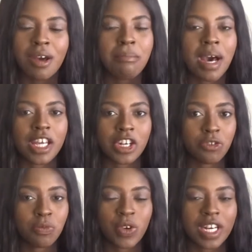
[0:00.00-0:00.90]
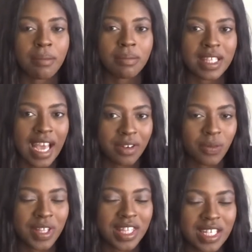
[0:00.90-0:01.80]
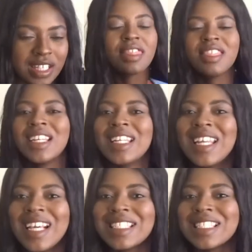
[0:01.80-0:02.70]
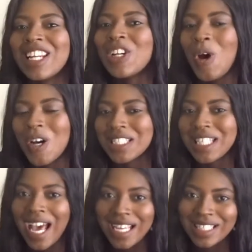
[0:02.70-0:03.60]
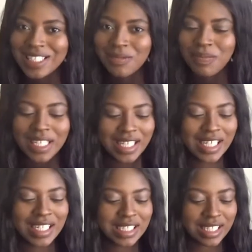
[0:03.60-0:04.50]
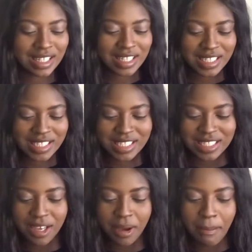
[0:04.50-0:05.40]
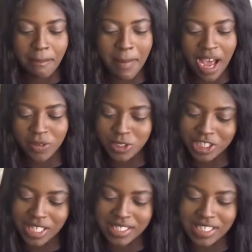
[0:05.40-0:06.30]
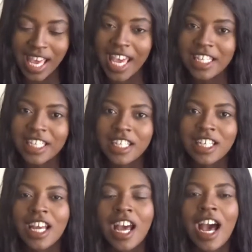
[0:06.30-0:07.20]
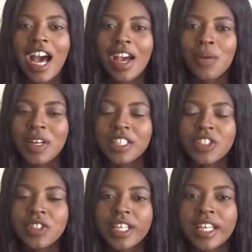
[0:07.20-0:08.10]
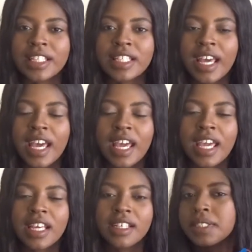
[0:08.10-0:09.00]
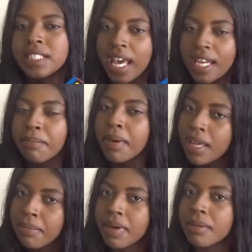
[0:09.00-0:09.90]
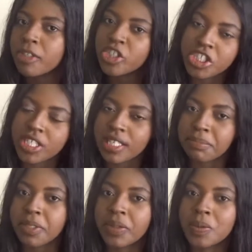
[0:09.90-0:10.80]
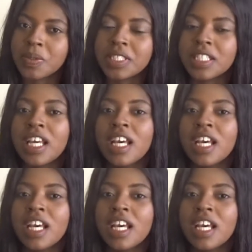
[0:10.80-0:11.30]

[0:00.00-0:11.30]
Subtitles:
my room when I'm done with it. The next and last item is this mouse sander. I wanted to get a sandpaper machine because